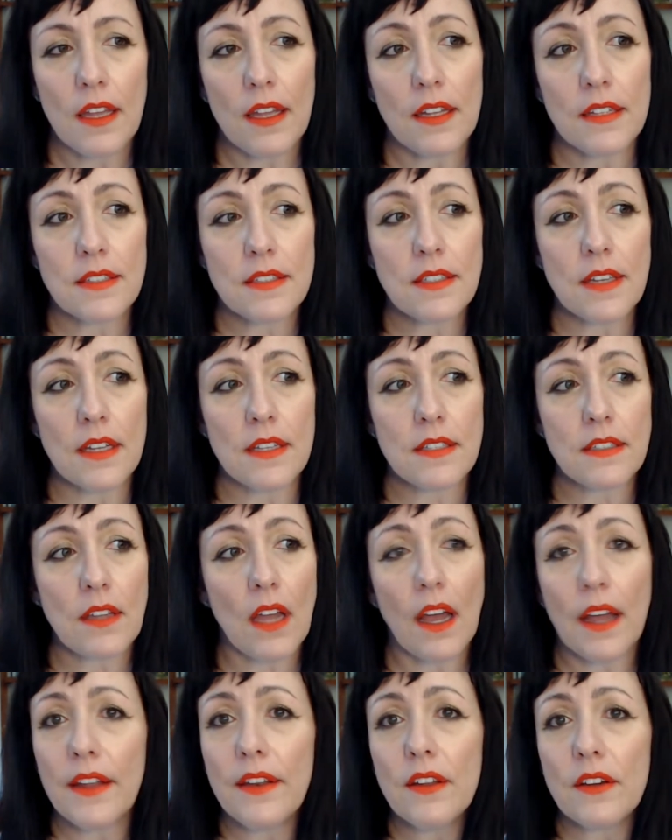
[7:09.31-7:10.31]
it's
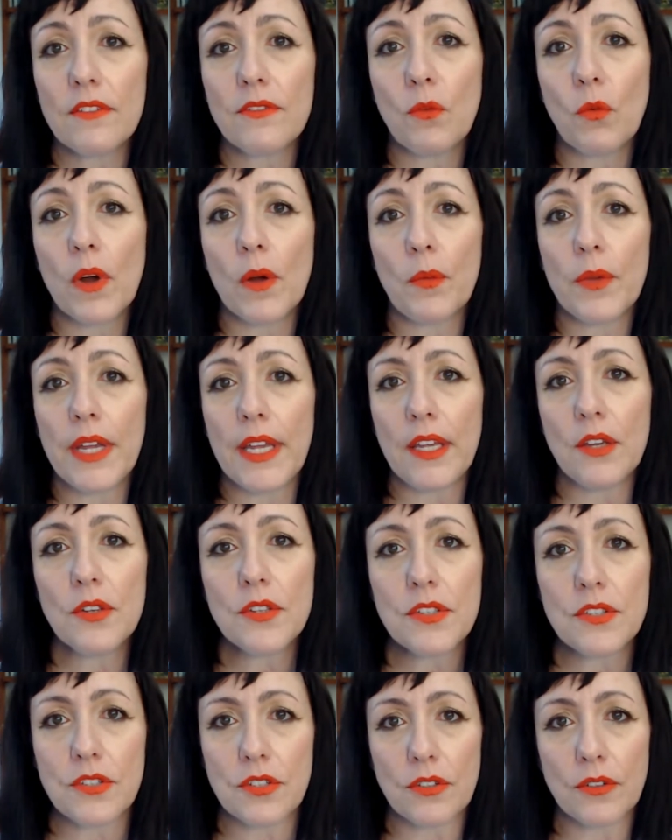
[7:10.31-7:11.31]
kind of what we
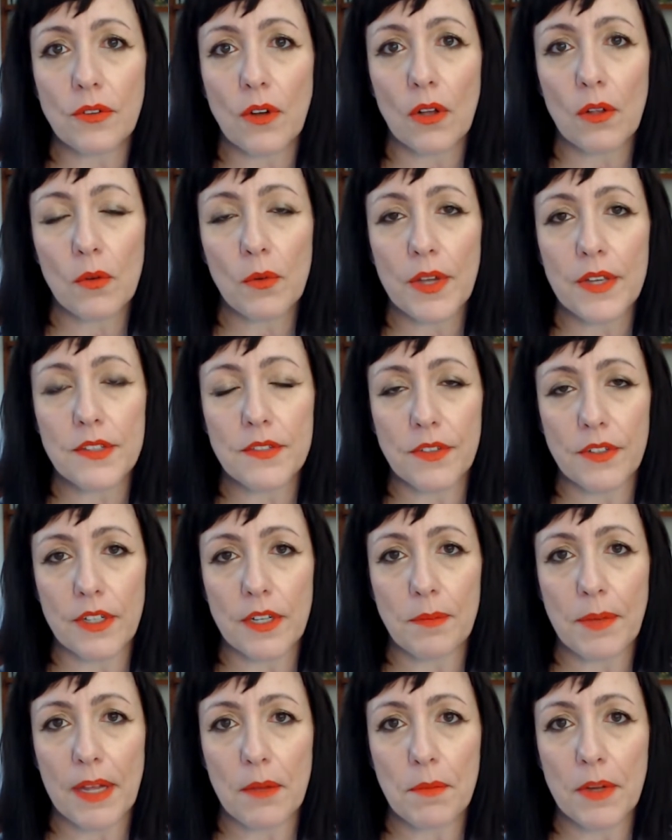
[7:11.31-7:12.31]
used to always
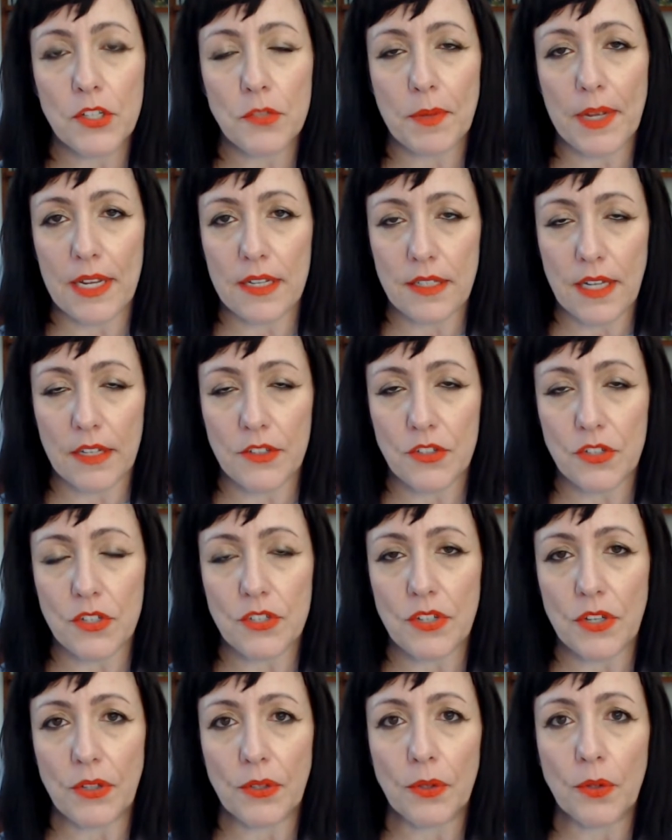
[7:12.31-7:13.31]
very much pay attention
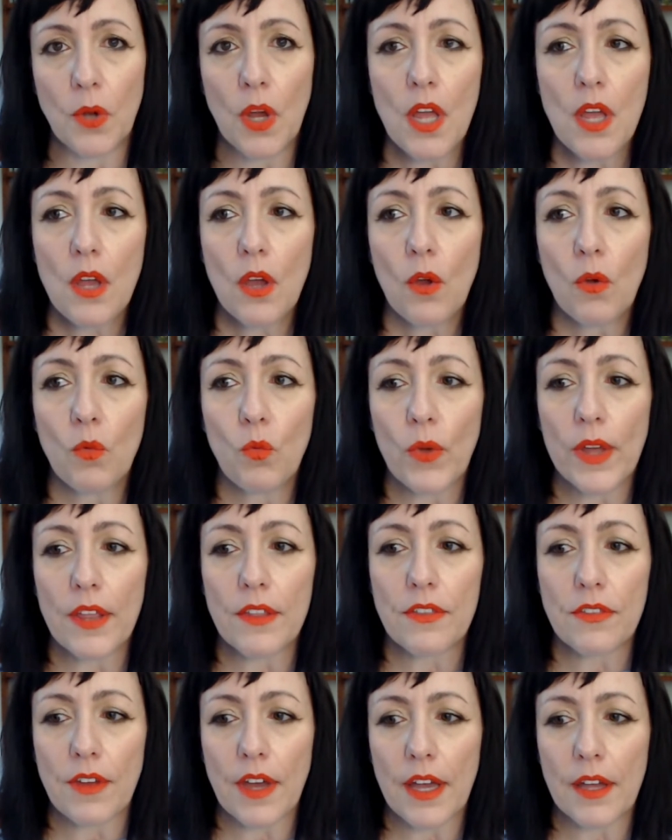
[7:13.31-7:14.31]
to
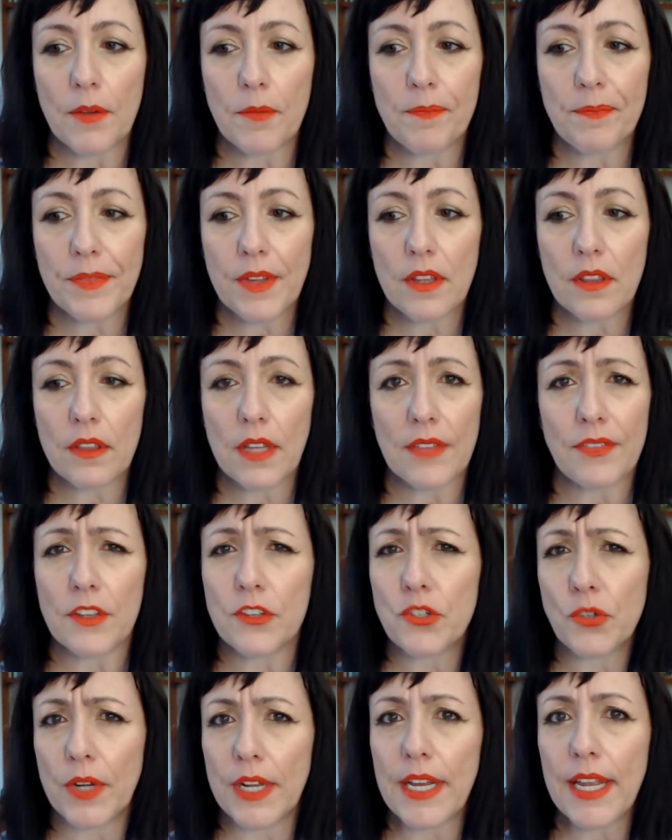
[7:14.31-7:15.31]
with like the
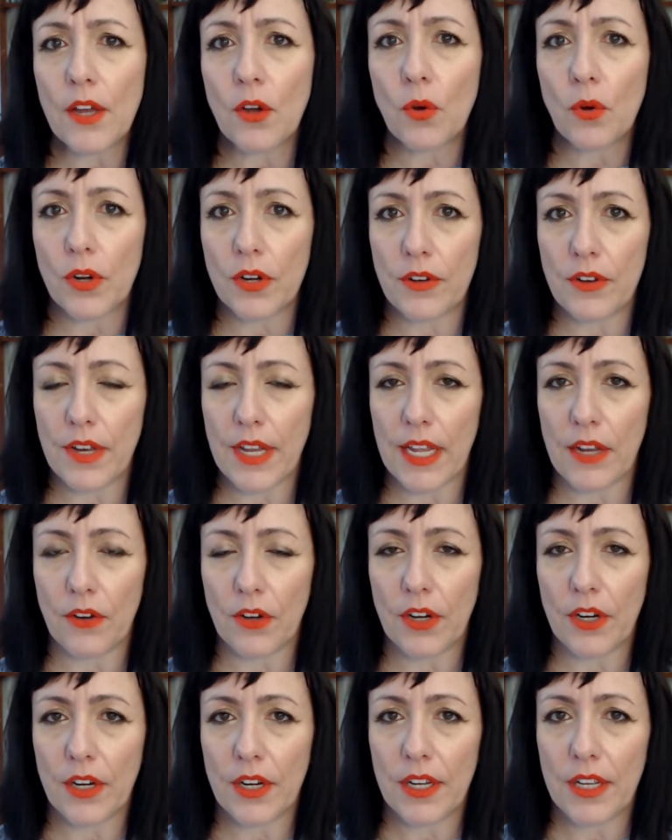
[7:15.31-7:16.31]
training
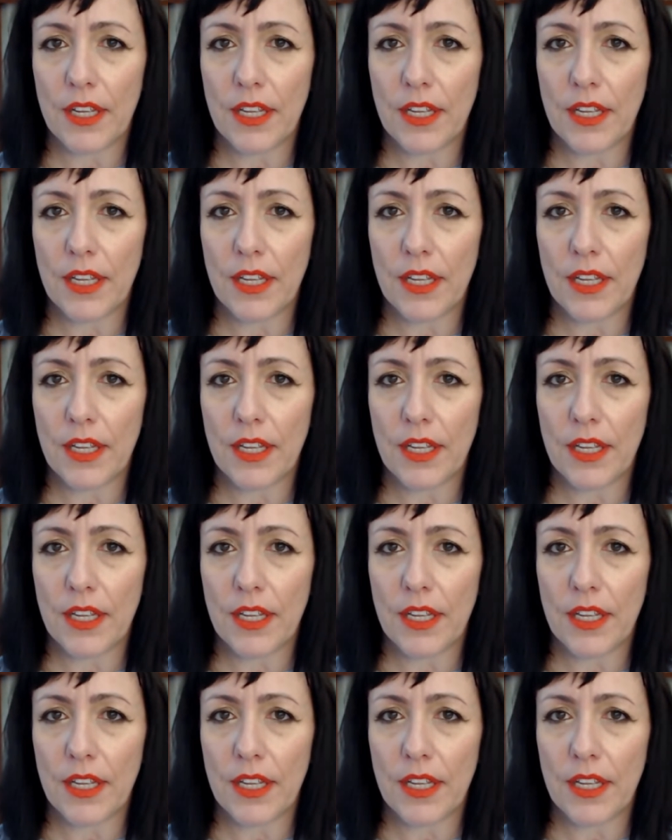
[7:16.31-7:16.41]
coordinator.